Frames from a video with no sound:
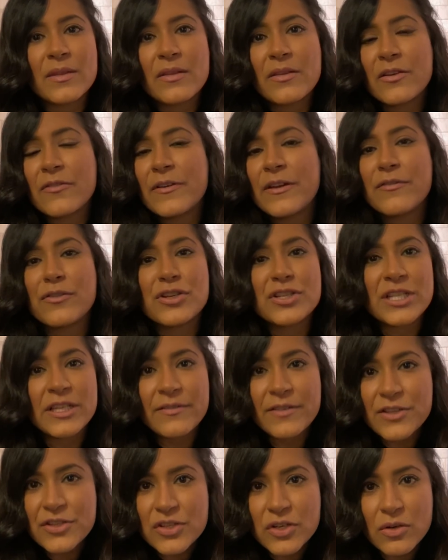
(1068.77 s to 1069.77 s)
their favorite
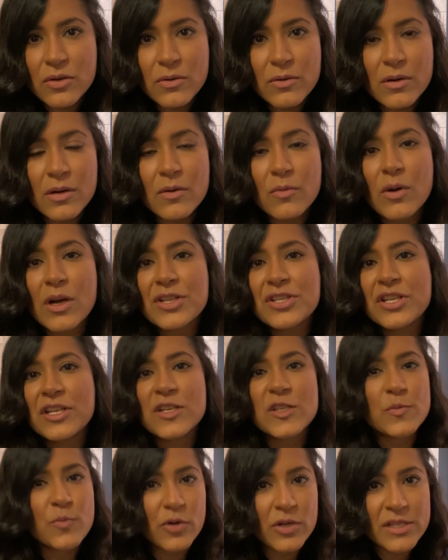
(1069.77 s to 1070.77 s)
TV show or watching a
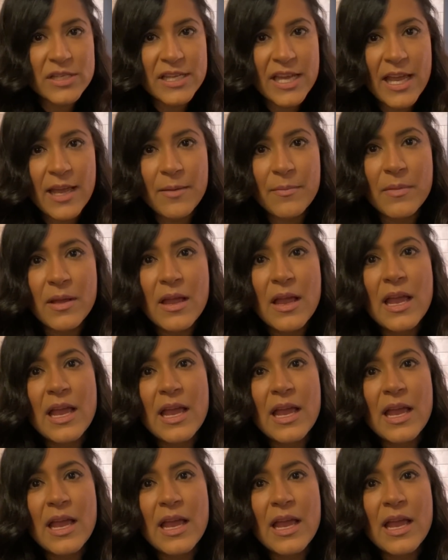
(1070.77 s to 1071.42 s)
sports game